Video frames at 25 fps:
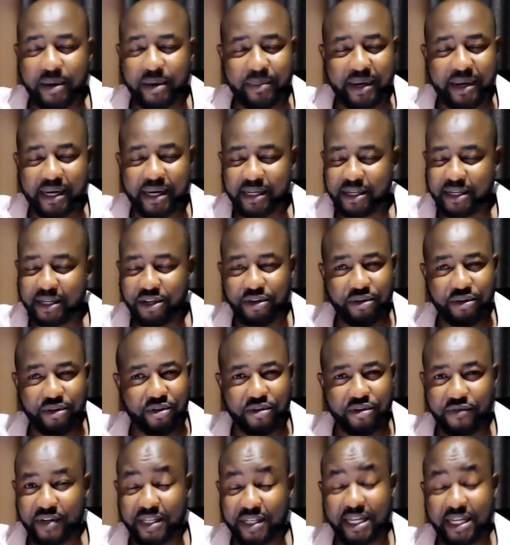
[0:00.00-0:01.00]
but
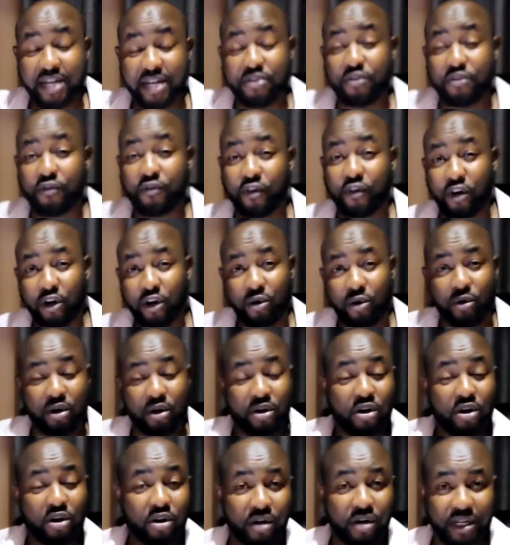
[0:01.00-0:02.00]
you've decided to follow
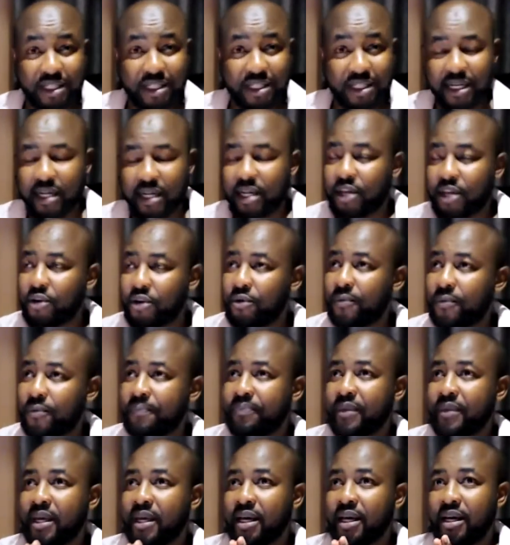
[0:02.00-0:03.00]
what God is telling you.
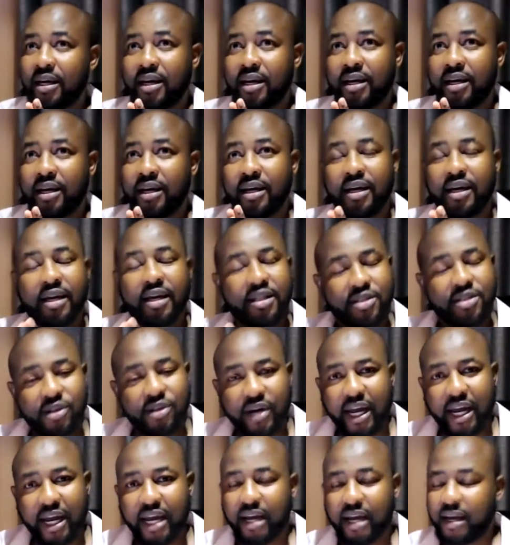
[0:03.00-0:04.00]
It's
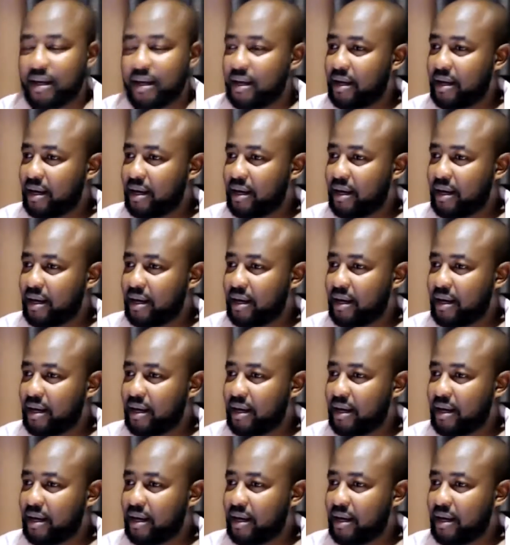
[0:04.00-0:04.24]
okay.